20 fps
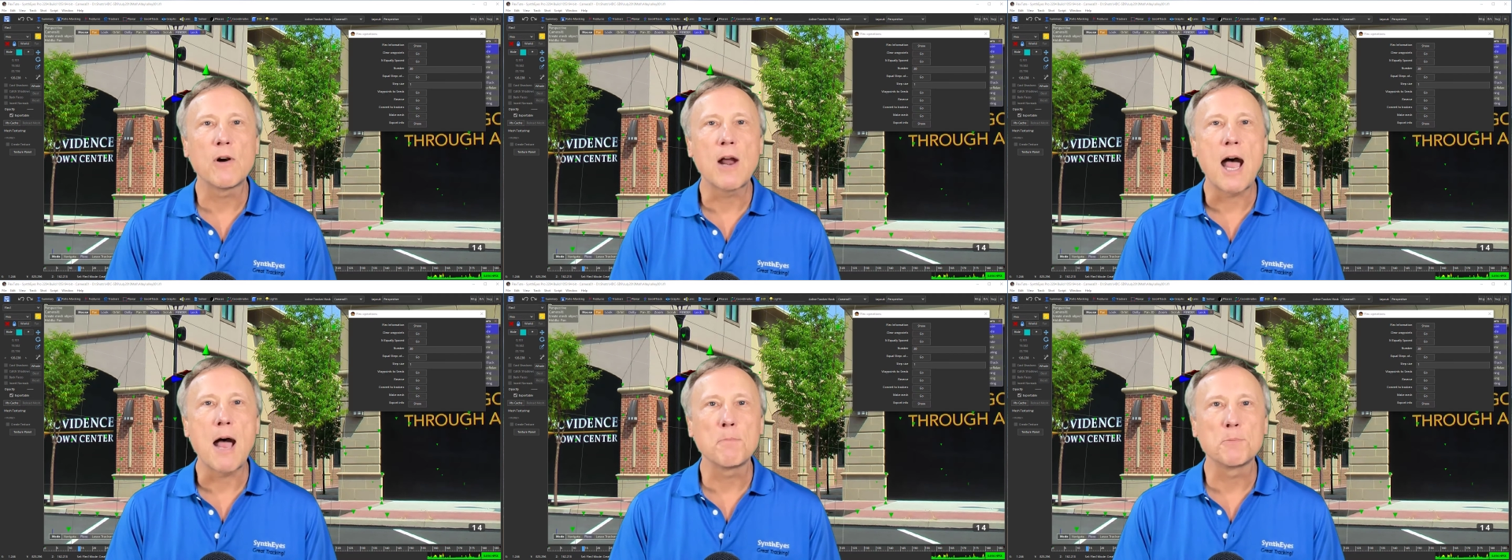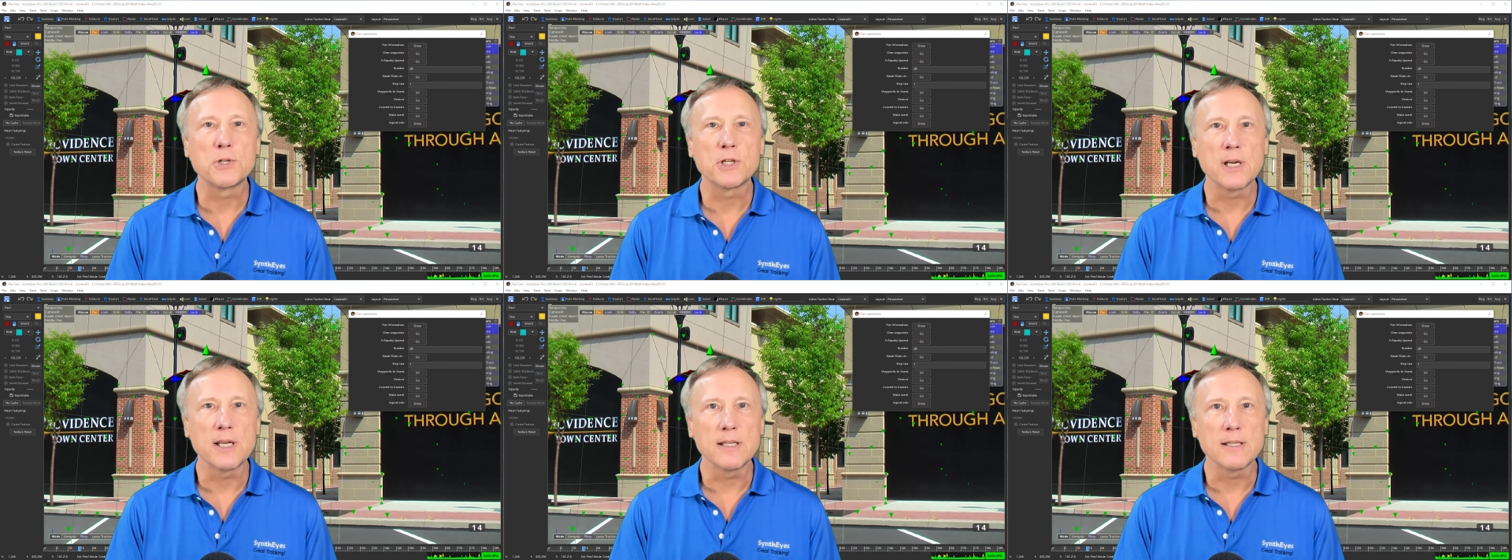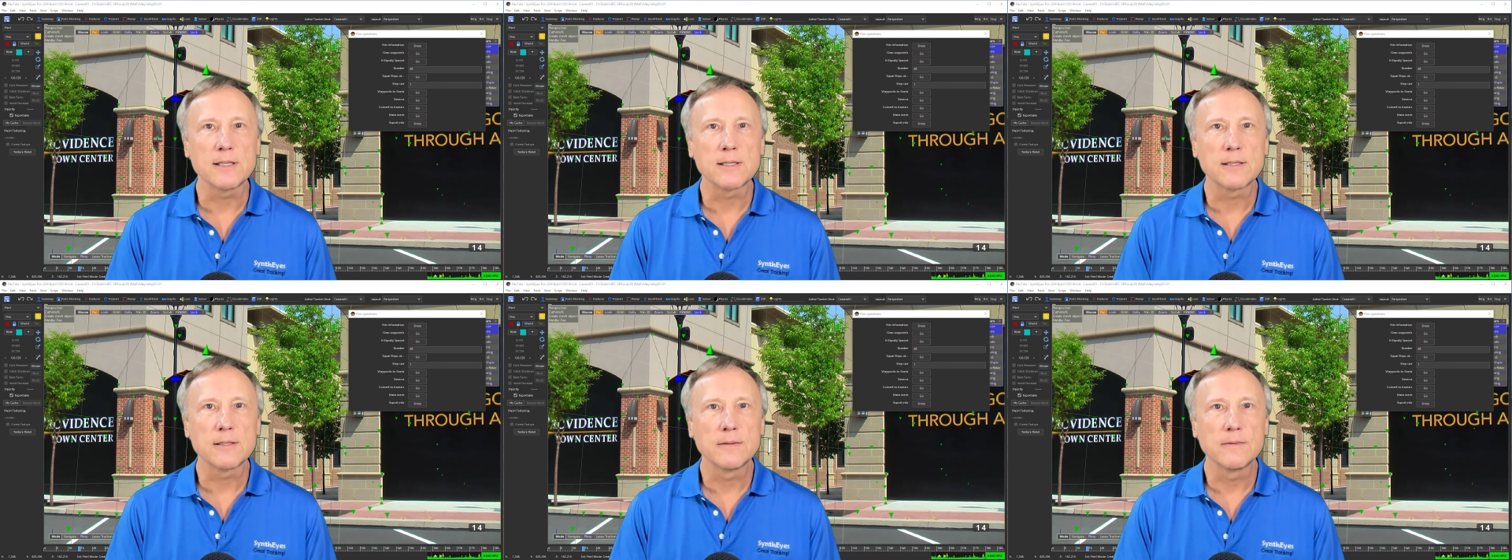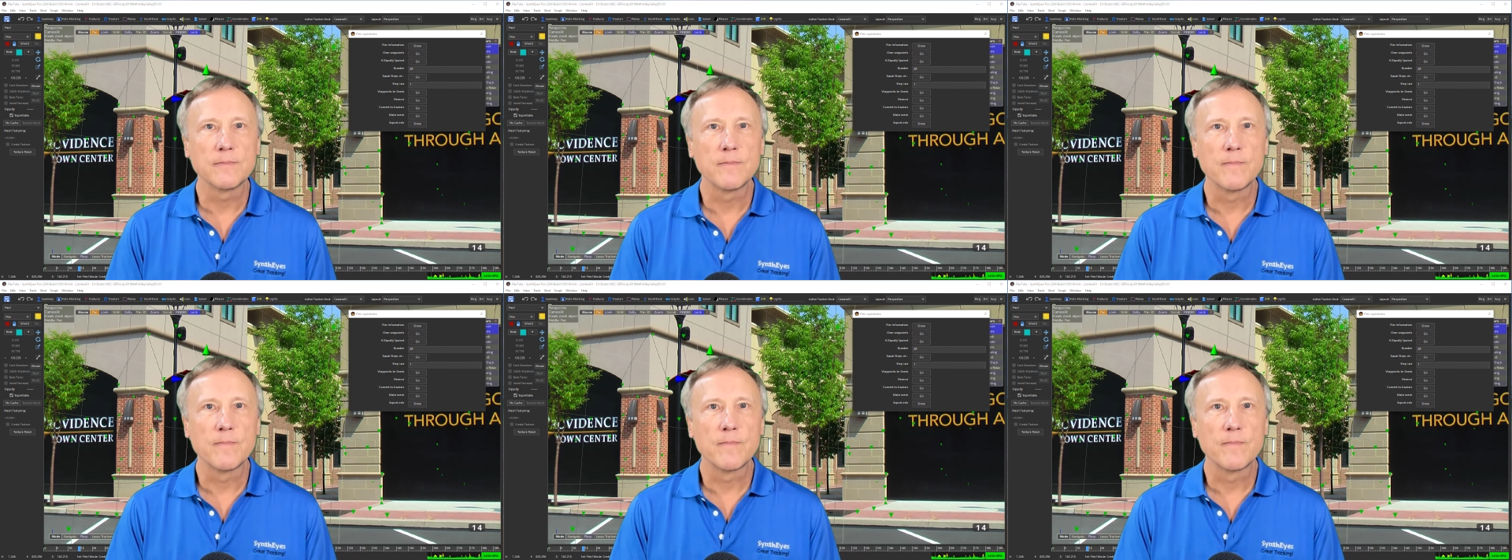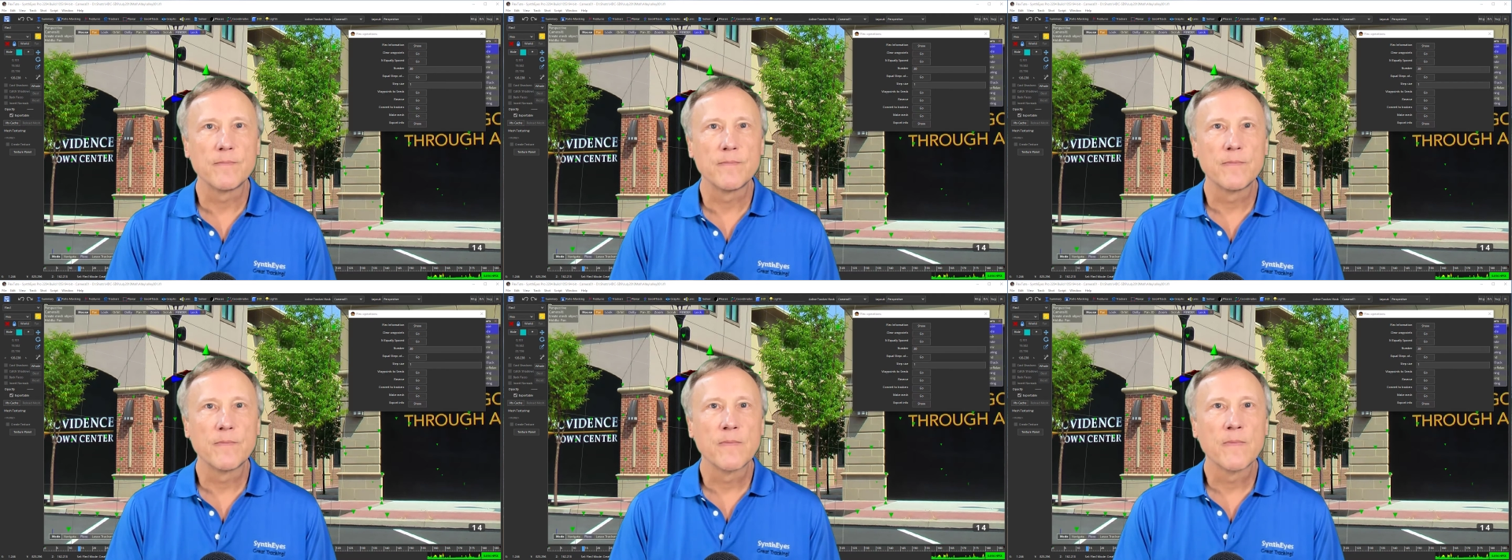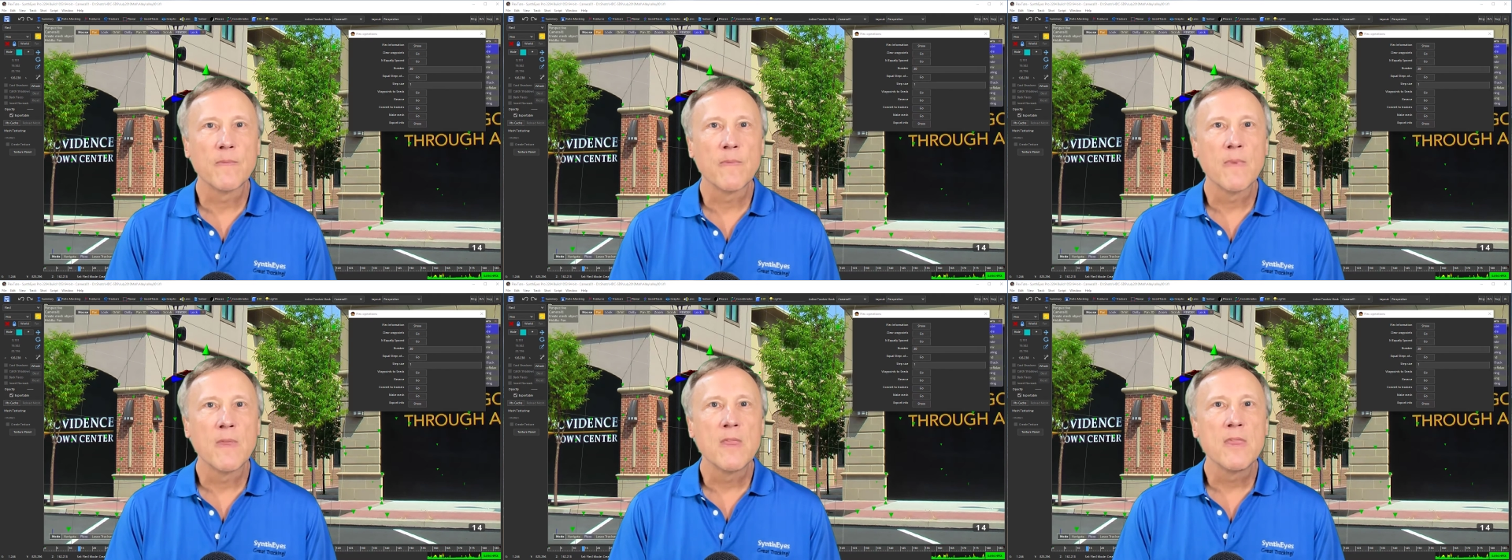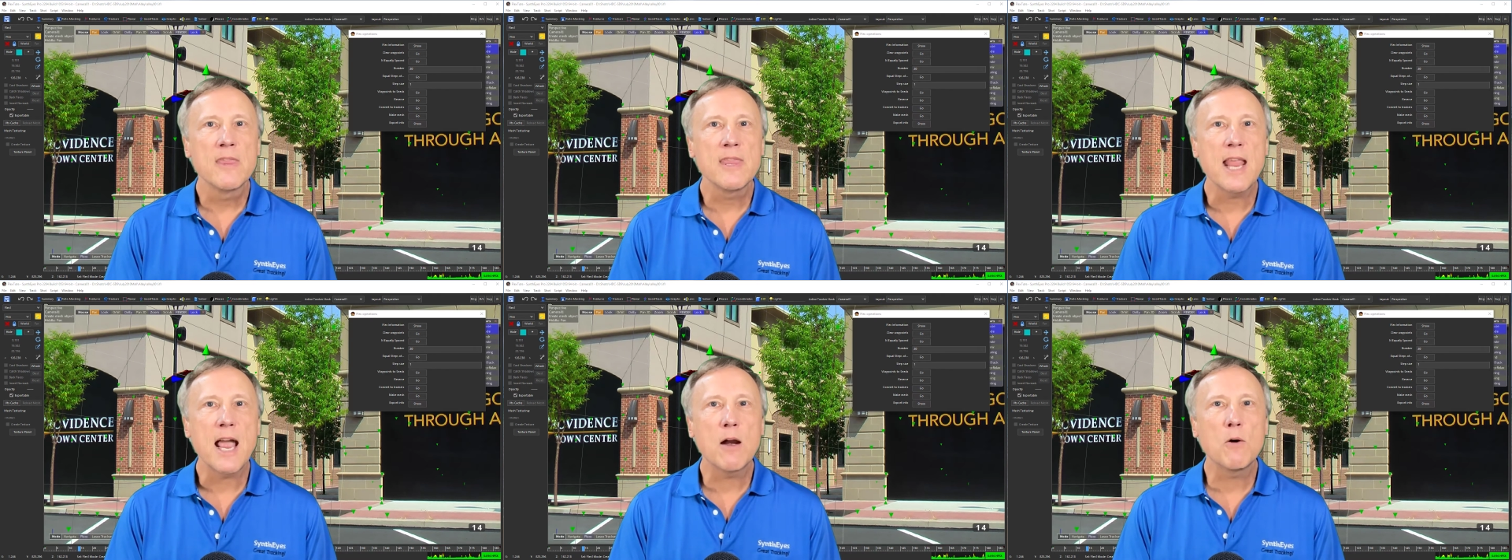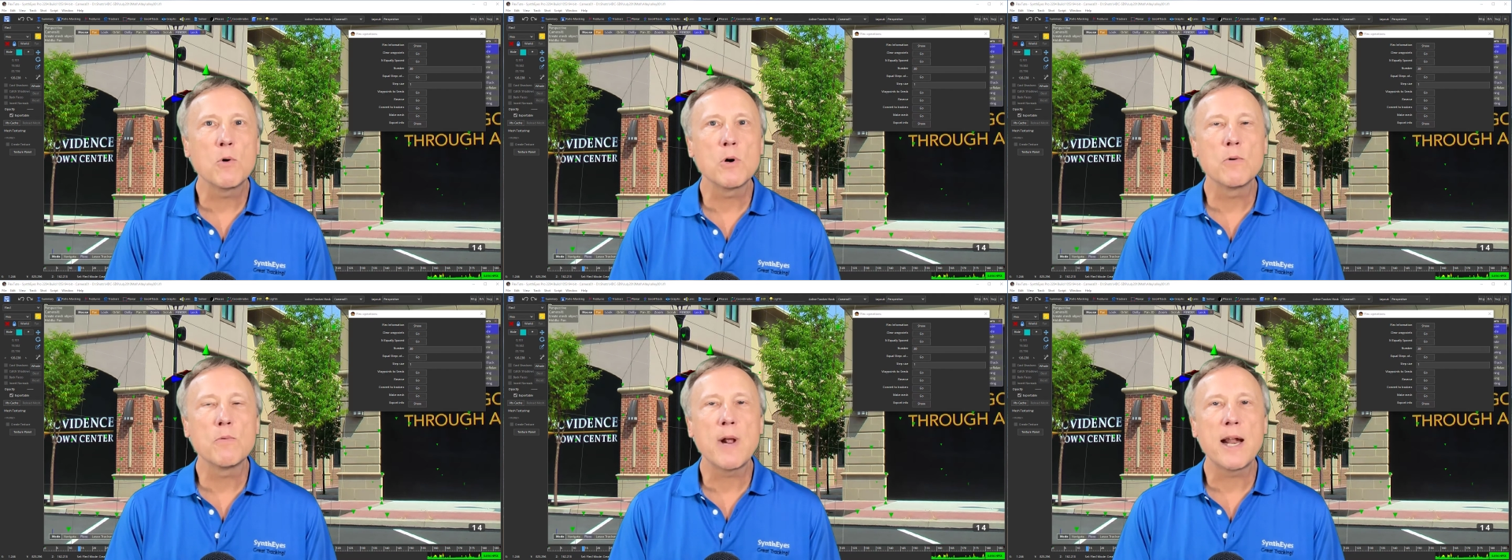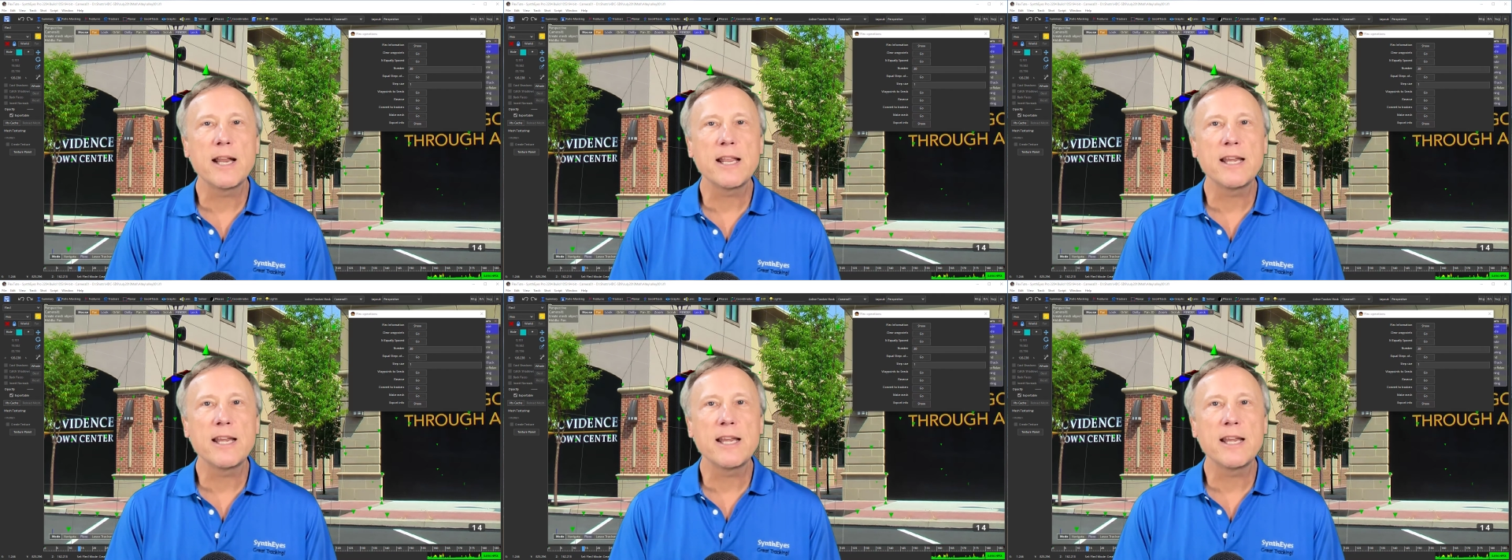options. Now we're ready